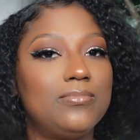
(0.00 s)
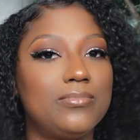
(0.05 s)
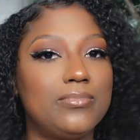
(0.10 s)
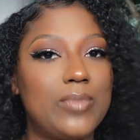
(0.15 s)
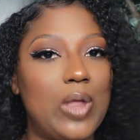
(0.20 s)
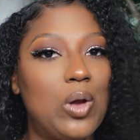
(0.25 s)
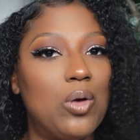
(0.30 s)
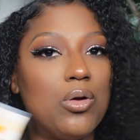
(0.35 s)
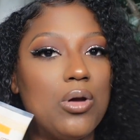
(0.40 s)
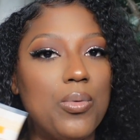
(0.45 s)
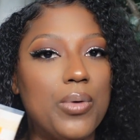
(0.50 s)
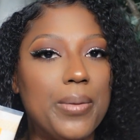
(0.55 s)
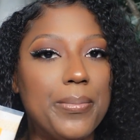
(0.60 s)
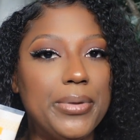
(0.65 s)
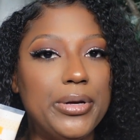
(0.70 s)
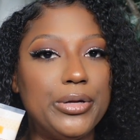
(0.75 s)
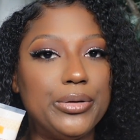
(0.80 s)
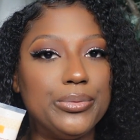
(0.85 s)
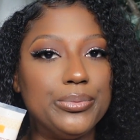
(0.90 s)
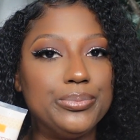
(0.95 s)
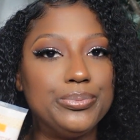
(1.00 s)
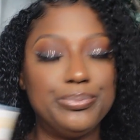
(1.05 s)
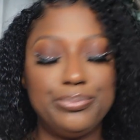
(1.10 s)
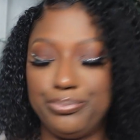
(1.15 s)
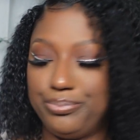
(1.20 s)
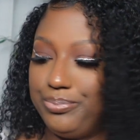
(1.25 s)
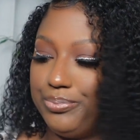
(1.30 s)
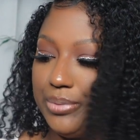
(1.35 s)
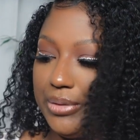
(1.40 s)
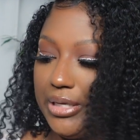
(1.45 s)
I don't know what I'm gonna do.
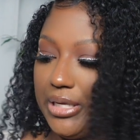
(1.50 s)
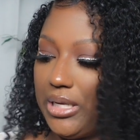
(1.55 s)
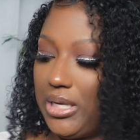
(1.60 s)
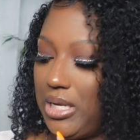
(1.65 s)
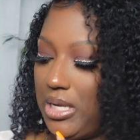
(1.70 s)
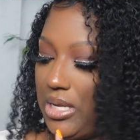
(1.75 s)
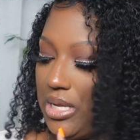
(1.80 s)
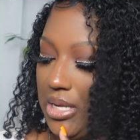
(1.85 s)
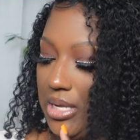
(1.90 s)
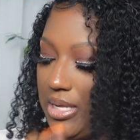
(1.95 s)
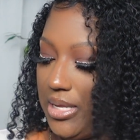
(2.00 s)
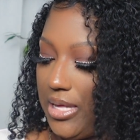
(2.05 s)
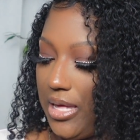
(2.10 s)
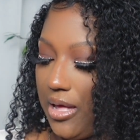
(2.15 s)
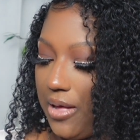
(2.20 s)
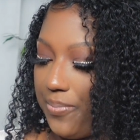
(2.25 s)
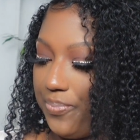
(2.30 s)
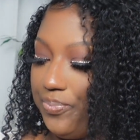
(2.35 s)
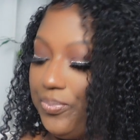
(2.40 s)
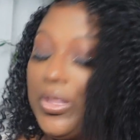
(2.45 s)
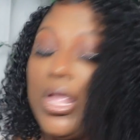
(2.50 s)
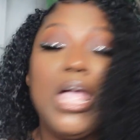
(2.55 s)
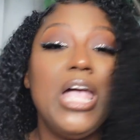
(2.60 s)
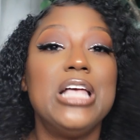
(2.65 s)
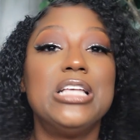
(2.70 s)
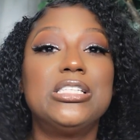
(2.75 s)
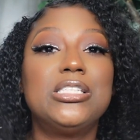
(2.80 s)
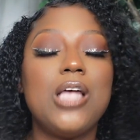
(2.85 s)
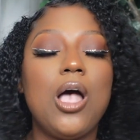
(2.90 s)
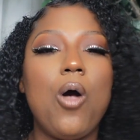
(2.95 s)
But yeah.
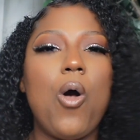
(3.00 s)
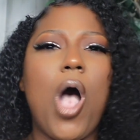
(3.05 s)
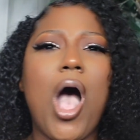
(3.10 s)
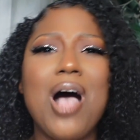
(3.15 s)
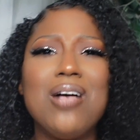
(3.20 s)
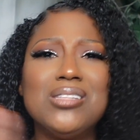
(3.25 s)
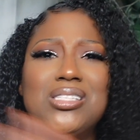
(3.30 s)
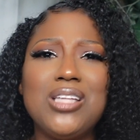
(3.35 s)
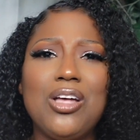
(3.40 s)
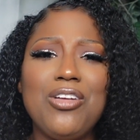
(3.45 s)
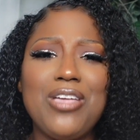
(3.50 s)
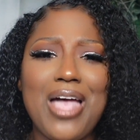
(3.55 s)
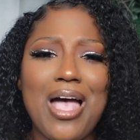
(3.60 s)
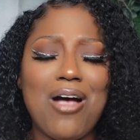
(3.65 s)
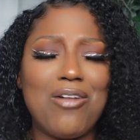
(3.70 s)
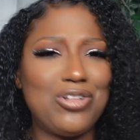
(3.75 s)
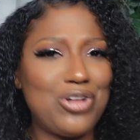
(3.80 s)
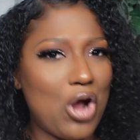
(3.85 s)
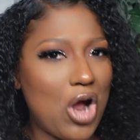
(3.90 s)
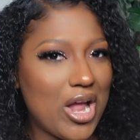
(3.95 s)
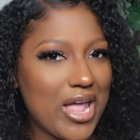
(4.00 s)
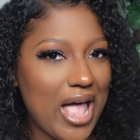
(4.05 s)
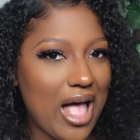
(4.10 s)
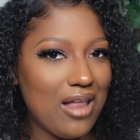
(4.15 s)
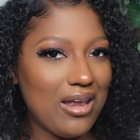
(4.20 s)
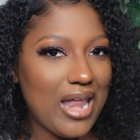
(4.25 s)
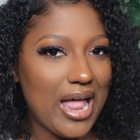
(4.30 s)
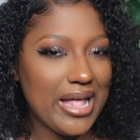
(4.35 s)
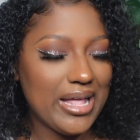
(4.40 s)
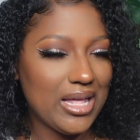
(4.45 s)
So also, y'all, are y'all
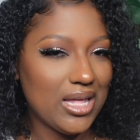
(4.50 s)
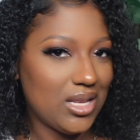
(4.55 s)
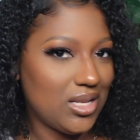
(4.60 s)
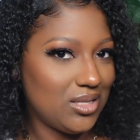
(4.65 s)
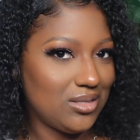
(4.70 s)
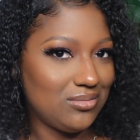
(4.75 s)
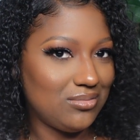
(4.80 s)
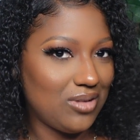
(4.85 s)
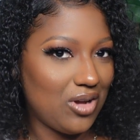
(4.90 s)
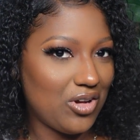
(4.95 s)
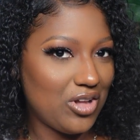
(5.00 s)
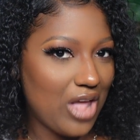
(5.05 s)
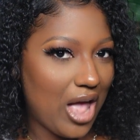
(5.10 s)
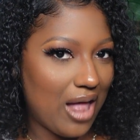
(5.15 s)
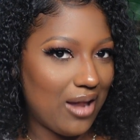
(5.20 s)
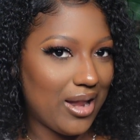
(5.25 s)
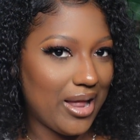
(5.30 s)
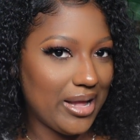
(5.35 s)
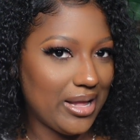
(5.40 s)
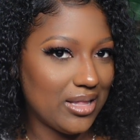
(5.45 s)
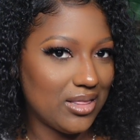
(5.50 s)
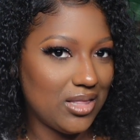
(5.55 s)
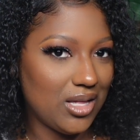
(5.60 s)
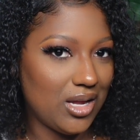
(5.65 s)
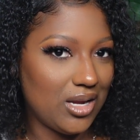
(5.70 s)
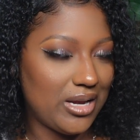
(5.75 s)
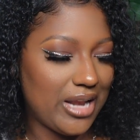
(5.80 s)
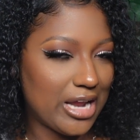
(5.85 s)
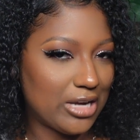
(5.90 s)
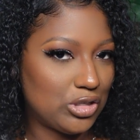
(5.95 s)
liking the
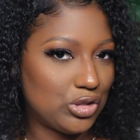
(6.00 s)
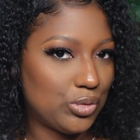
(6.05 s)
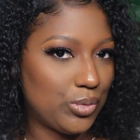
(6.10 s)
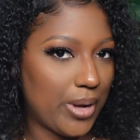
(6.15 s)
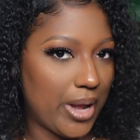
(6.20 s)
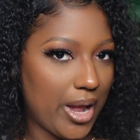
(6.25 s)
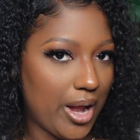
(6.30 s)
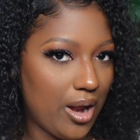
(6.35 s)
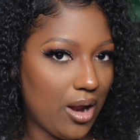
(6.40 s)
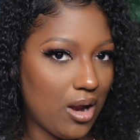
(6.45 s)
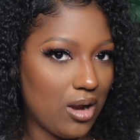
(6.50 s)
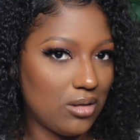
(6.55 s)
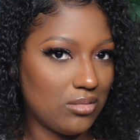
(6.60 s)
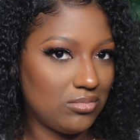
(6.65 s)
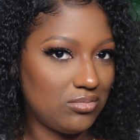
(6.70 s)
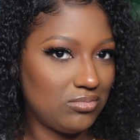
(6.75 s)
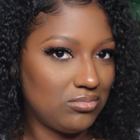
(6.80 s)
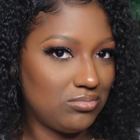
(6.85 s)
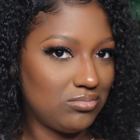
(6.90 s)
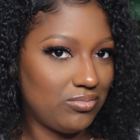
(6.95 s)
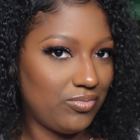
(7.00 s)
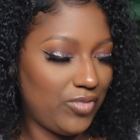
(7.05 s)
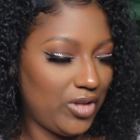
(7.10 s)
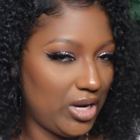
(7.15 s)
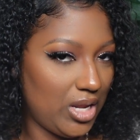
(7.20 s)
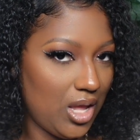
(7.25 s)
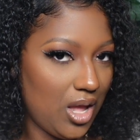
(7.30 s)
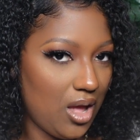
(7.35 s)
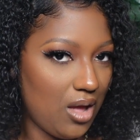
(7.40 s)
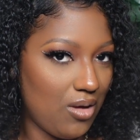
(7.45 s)
natural hair
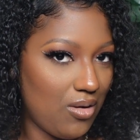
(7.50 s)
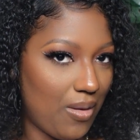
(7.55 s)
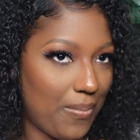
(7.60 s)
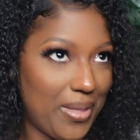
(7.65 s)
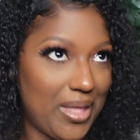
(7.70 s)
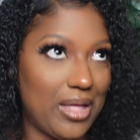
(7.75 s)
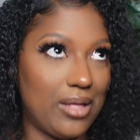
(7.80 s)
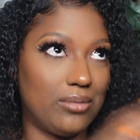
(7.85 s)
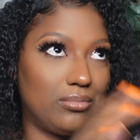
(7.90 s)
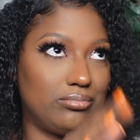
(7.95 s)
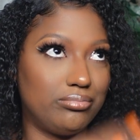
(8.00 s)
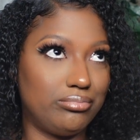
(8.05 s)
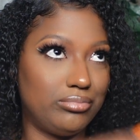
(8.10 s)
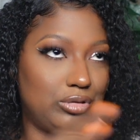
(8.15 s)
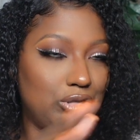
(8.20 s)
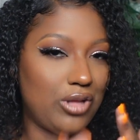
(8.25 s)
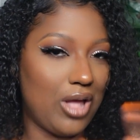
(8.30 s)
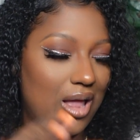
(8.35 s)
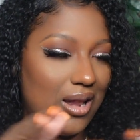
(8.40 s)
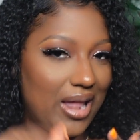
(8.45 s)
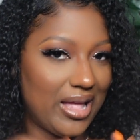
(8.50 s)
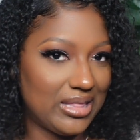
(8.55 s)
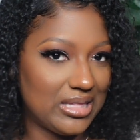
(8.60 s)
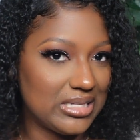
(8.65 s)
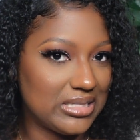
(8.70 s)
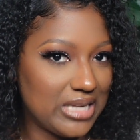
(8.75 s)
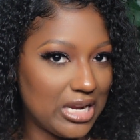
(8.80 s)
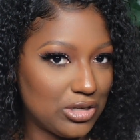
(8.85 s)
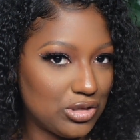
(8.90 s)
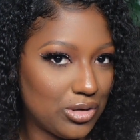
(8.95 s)
video? I mean, do y'all like this
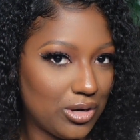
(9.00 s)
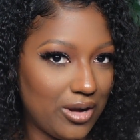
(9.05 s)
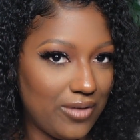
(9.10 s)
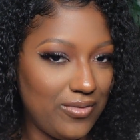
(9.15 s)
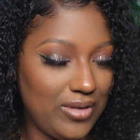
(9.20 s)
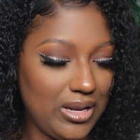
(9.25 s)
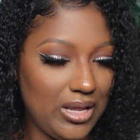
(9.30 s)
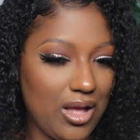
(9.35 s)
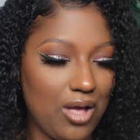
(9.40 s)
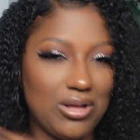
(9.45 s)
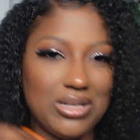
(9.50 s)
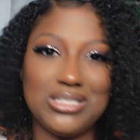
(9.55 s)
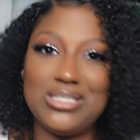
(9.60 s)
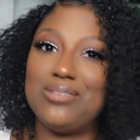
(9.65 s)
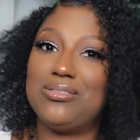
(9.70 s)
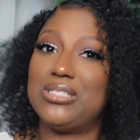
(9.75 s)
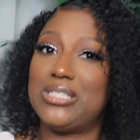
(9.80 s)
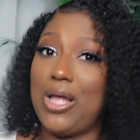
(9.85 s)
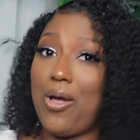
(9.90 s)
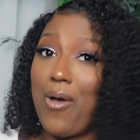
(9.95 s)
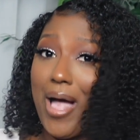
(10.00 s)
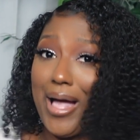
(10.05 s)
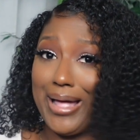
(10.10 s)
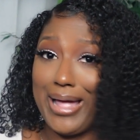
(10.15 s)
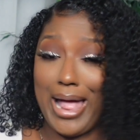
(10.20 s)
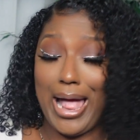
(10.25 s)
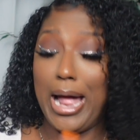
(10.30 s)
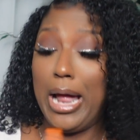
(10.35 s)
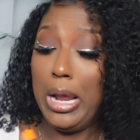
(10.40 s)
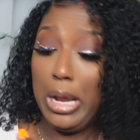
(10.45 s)
natural hair video? Because if so, I
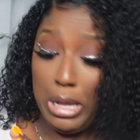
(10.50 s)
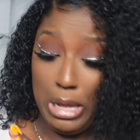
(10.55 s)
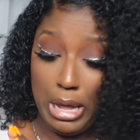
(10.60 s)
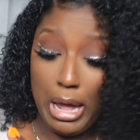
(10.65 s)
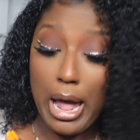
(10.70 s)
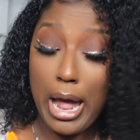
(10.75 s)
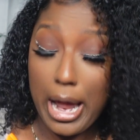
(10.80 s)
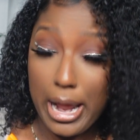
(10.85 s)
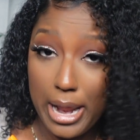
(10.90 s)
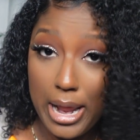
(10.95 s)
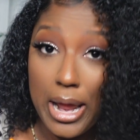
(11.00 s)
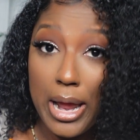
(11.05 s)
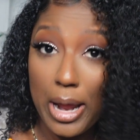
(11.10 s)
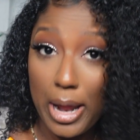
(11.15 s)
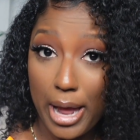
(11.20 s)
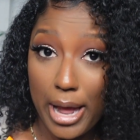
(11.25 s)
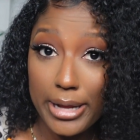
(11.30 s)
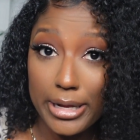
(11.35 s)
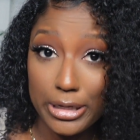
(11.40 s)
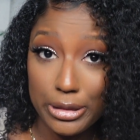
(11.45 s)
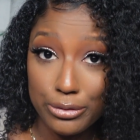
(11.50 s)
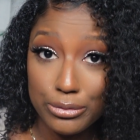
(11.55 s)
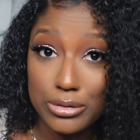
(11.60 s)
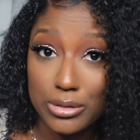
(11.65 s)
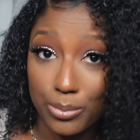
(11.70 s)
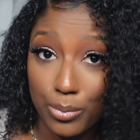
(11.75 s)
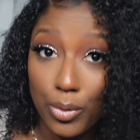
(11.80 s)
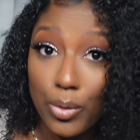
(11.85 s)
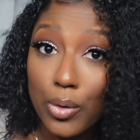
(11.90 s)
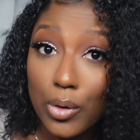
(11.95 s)
can do some
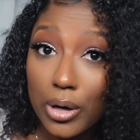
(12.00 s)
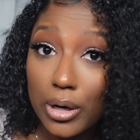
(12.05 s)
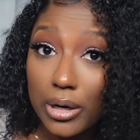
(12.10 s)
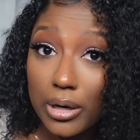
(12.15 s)
more.